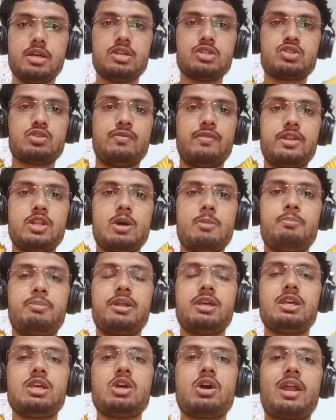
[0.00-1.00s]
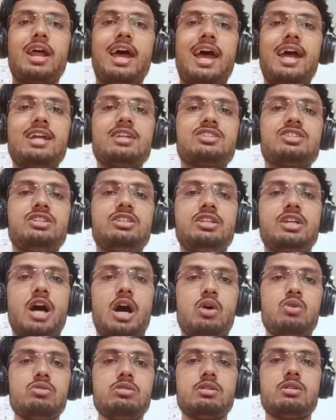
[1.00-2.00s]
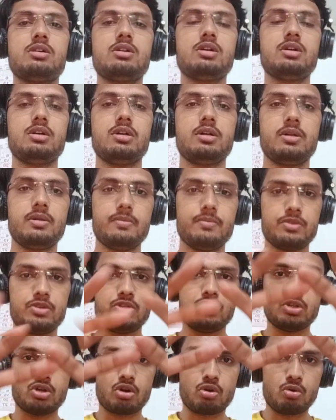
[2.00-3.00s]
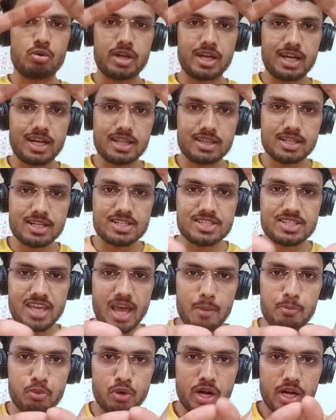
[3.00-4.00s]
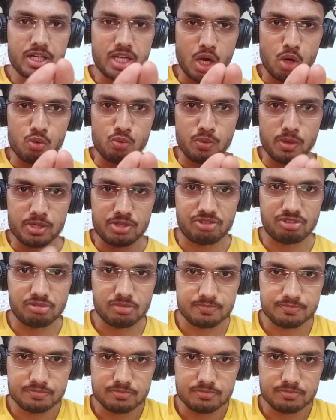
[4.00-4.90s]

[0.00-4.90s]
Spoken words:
So when you're bringing your hands down, you're rotating that scapula downwards.